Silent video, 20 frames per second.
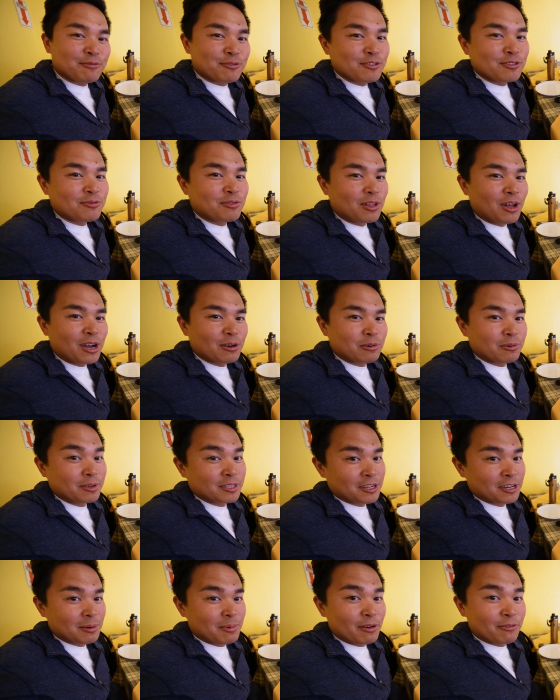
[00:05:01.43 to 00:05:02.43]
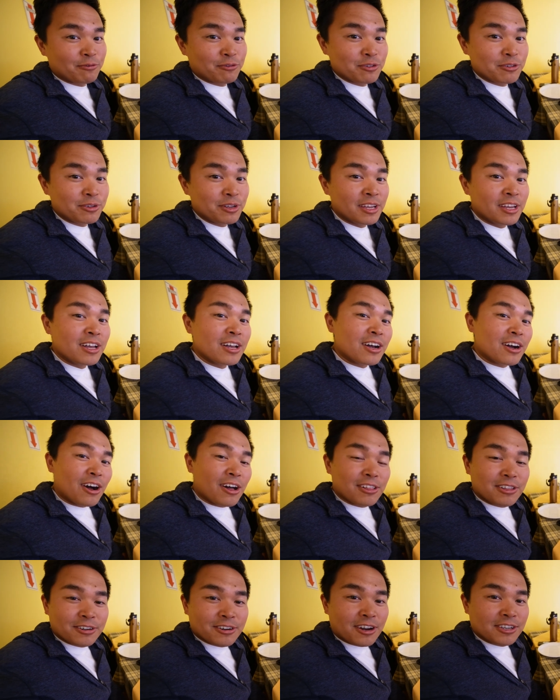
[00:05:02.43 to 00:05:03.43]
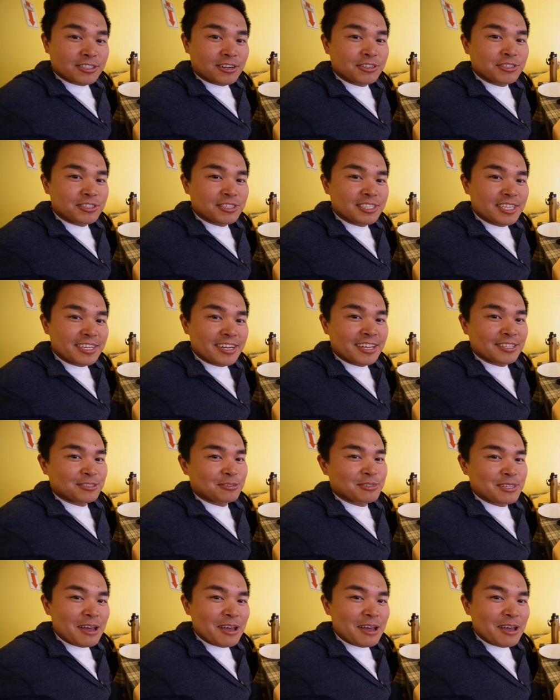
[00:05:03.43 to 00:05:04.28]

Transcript: food vlog where we talk about food all across Argentina. So